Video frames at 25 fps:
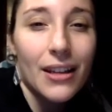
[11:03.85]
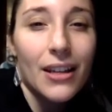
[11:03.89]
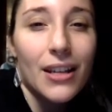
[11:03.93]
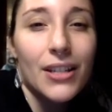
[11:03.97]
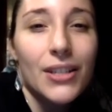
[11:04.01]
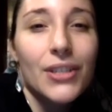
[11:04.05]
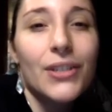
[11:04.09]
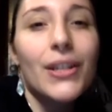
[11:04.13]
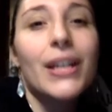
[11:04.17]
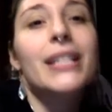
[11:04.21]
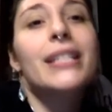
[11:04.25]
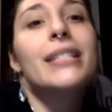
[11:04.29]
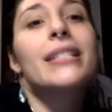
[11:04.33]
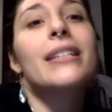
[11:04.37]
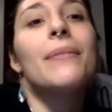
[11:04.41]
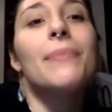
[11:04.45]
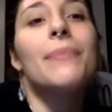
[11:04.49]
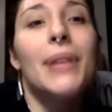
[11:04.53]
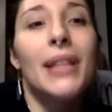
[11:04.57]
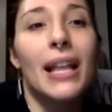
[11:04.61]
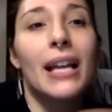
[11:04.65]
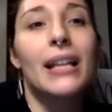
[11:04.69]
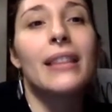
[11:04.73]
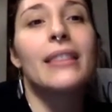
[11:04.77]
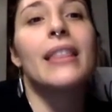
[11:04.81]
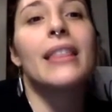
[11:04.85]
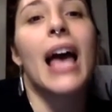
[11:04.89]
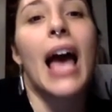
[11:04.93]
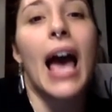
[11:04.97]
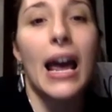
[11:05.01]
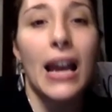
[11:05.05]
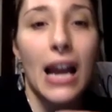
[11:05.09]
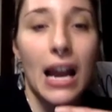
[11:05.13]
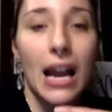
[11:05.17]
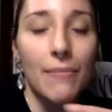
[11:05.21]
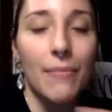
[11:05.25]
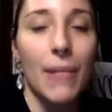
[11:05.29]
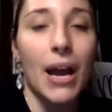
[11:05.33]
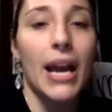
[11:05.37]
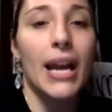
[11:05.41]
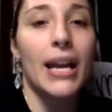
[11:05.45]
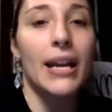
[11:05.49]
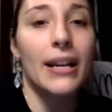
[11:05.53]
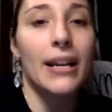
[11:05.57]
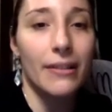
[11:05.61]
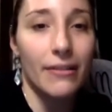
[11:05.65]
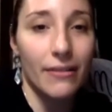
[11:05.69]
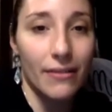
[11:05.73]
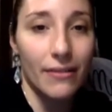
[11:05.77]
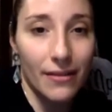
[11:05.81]
So like something like that I
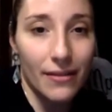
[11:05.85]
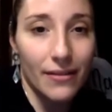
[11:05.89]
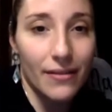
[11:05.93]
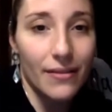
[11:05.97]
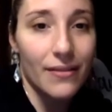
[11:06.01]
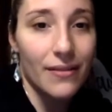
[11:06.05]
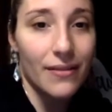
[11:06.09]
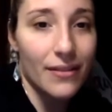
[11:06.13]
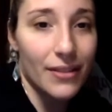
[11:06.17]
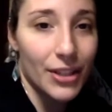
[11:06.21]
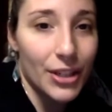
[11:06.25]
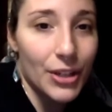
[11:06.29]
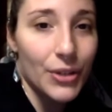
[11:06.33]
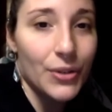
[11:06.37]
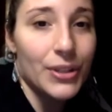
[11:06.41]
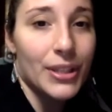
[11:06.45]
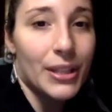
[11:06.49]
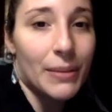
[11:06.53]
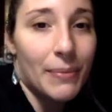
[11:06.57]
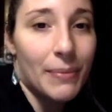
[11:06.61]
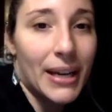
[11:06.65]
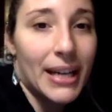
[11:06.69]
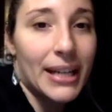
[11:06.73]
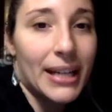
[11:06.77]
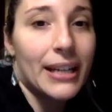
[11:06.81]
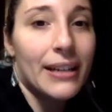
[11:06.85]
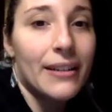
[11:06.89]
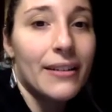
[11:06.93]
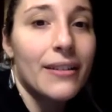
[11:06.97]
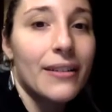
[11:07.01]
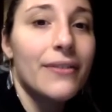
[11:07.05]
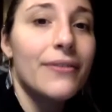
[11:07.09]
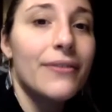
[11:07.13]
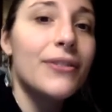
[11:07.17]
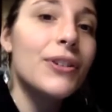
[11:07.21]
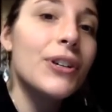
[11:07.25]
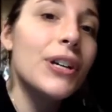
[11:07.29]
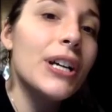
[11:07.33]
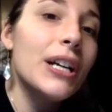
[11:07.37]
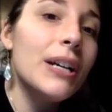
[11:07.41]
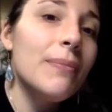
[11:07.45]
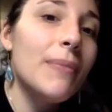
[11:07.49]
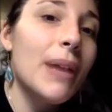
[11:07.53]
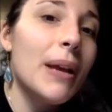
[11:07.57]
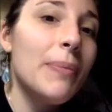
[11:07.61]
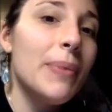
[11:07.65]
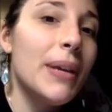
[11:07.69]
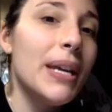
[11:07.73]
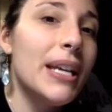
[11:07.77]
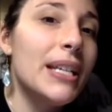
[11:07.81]
might use the meaning for in
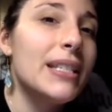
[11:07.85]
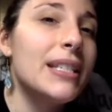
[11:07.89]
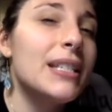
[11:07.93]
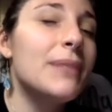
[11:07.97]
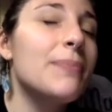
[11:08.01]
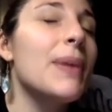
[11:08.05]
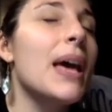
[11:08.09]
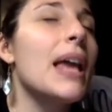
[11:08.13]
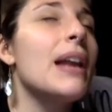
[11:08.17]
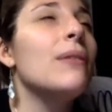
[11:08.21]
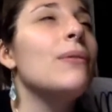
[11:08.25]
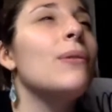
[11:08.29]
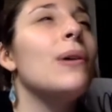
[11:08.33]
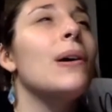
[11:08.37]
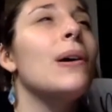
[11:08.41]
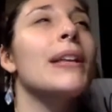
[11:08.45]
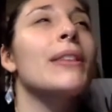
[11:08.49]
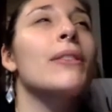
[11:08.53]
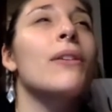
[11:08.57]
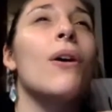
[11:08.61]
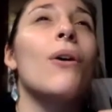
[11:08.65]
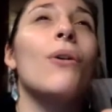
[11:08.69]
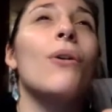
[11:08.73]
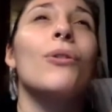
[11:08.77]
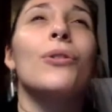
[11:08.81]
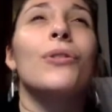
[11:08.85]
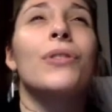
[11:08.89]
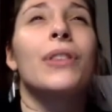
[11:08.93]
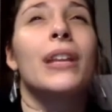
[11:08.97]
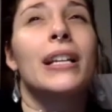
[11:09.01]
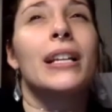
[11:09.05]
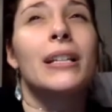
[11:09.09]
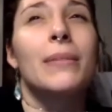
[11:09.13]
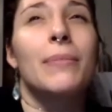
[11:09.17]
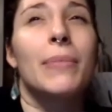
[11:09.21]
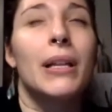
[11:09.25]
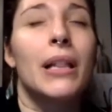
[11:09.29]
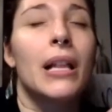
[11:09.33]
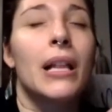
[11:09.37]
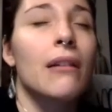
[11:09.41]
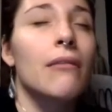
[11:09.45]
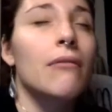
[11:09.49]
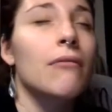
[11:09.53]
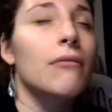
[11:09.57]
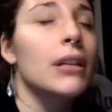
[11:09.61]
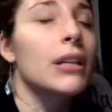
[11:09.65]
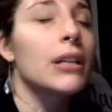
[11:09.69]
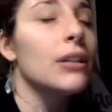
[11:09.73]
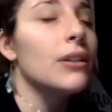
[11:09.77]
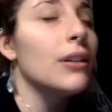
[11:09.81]
my pieces, but I don't want like the whole thing to be like a
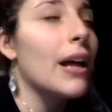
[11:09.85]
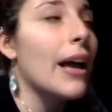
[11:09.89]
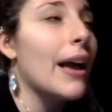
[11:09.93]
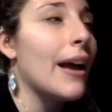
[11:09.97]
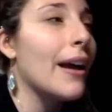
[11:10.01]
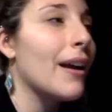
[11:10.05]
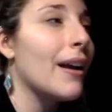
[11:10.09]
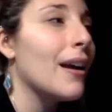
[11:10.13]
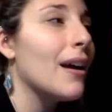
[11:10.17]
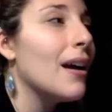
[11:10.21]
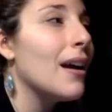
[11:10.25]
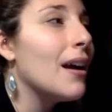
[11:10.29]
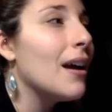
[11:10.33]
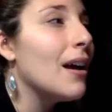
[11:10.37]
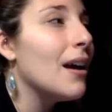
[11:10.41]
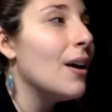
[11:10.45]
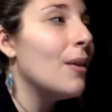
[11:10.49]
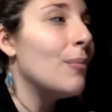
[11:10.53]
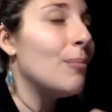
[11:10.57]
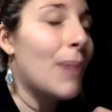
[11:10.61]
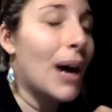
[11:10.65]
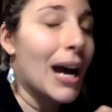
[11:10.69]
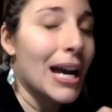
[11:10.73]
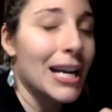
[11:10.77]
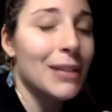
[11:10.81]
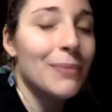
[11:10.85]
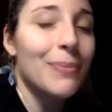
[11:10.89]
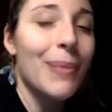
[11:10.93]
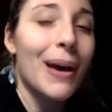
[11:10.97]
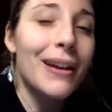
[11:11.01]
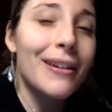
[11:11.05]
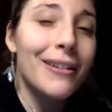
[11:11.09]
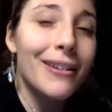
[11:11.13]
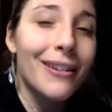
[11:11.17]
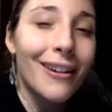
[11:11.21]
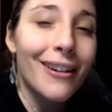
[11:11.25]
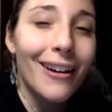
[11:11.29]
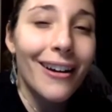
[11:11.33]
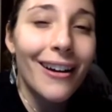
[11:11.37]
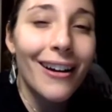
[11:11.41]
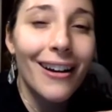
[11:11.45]
real like mind bender,